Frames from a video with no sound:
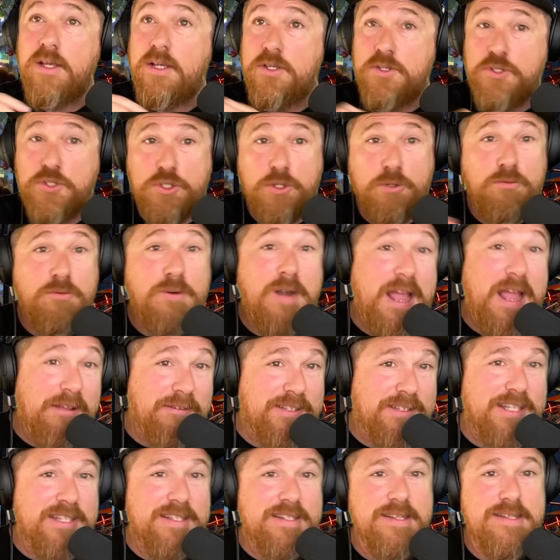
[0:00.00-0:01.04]

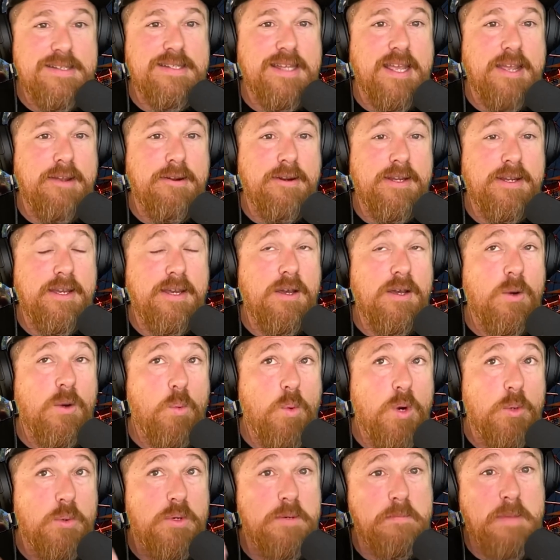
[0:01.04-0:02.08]
surrounding this area,
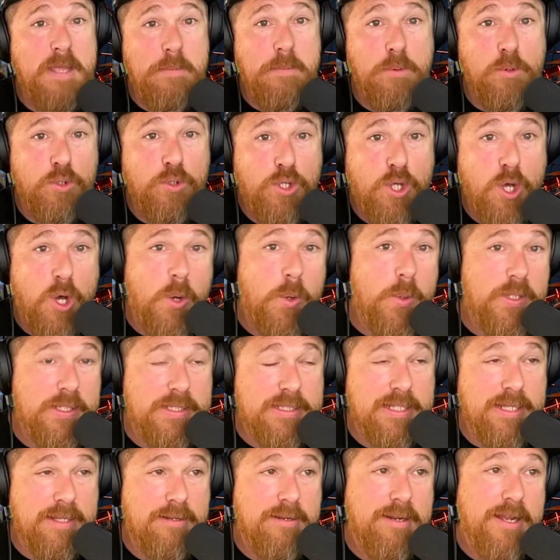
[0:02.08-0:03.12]
where when people go
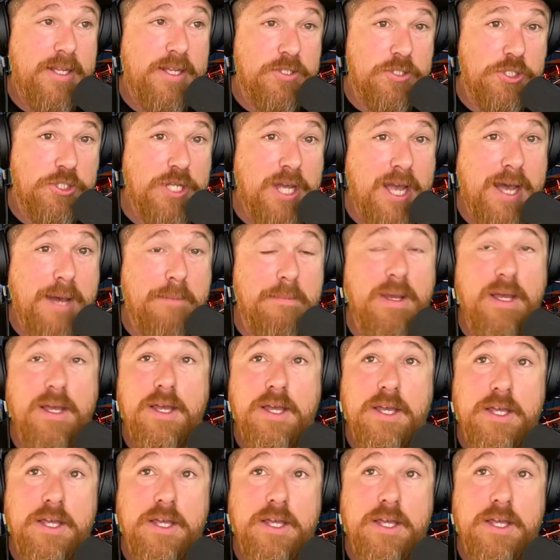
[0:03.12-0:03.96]
in there and shop,